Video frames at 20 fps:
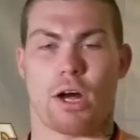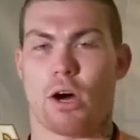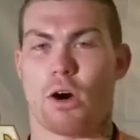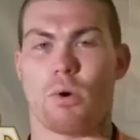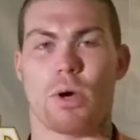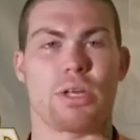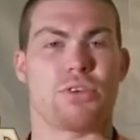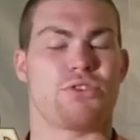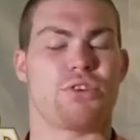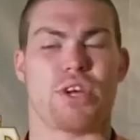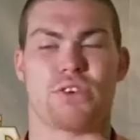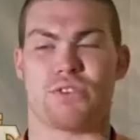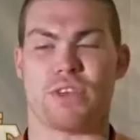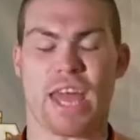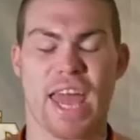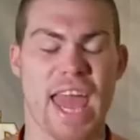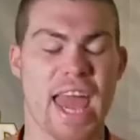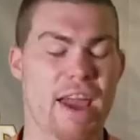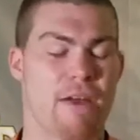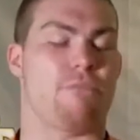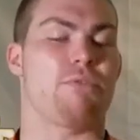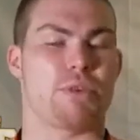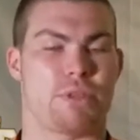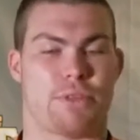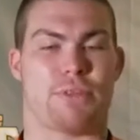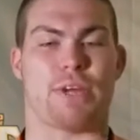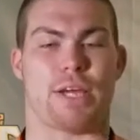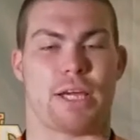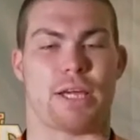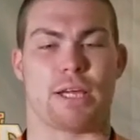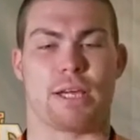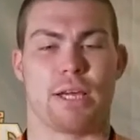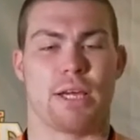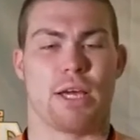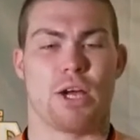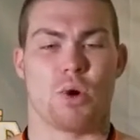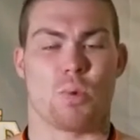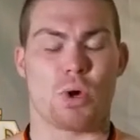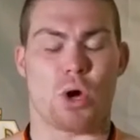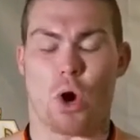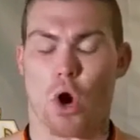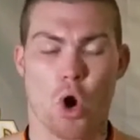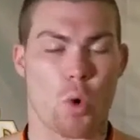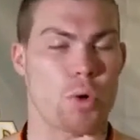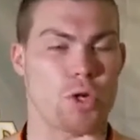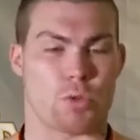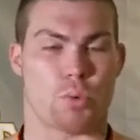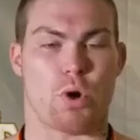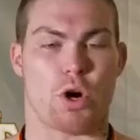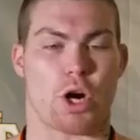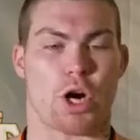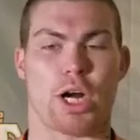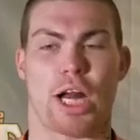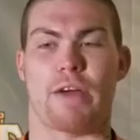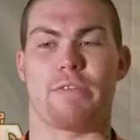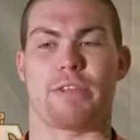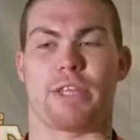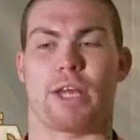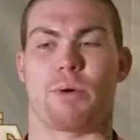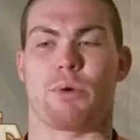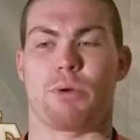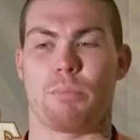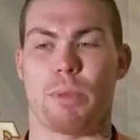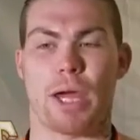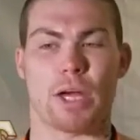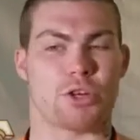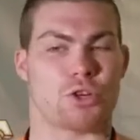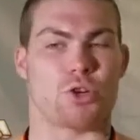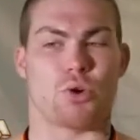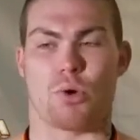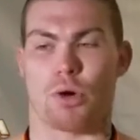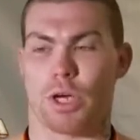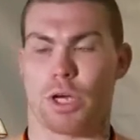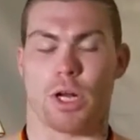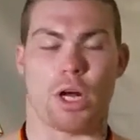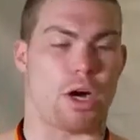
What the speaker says: it's just everything. We always work on everything. We make sure,